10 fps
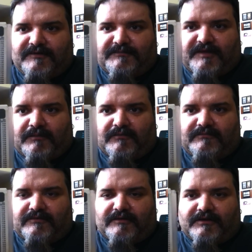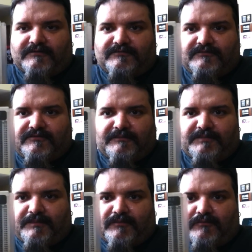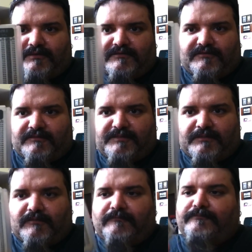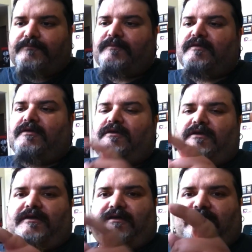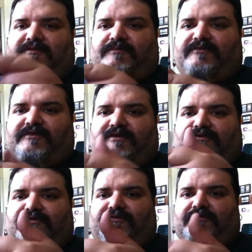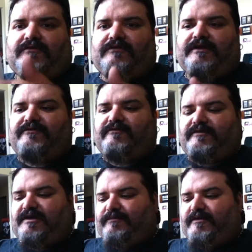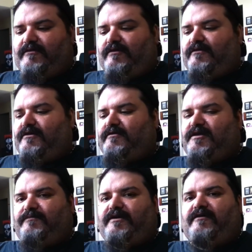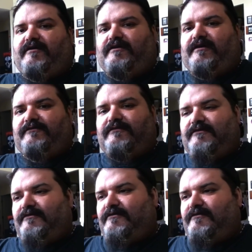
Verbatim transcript: tip table. I'm not a tip people. What to tip people? It has the percentages and all that, so I keep that on. I keep that on hand,